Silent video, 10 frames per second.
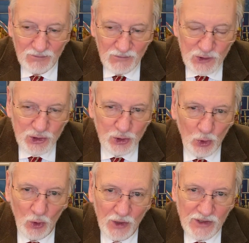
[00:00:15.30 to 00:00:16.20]

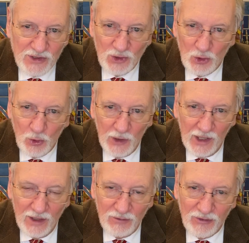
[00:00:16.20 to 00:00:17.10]
stories and
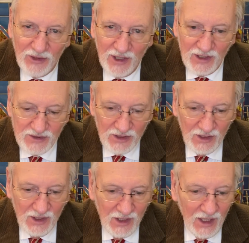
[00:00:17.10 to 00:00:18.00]
creative things.
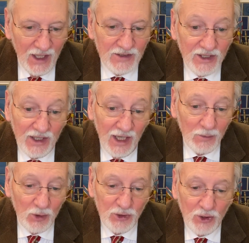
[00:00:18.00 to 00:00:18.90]
And today I'm
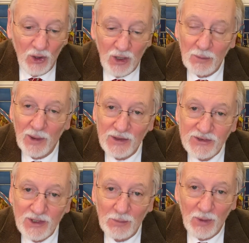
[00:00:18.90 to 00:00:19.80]
going to talk about
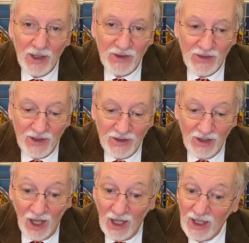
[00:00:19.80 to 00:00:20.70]
somebody that
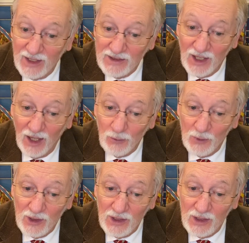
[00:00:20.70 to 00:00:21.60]
I had not
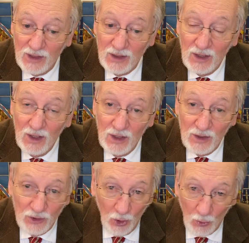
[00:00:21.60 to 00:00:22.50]
really
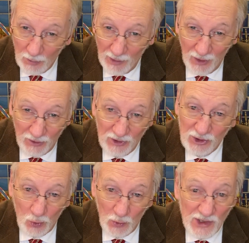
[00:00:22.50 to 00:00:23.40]
known about
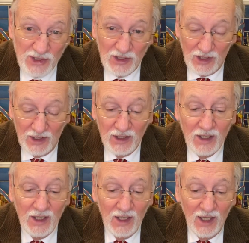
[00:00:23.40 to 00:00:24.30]
until recently,
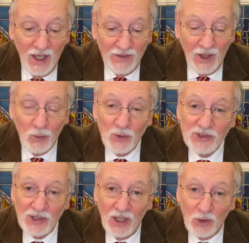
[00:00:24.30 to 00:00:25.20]
and that was
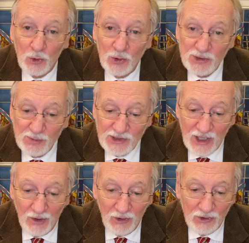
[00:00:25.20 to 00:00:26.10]
a Christmas
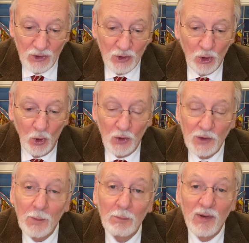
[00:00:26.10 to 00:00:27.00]
character
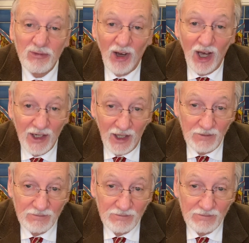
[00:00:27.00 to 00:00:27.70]
called Befana.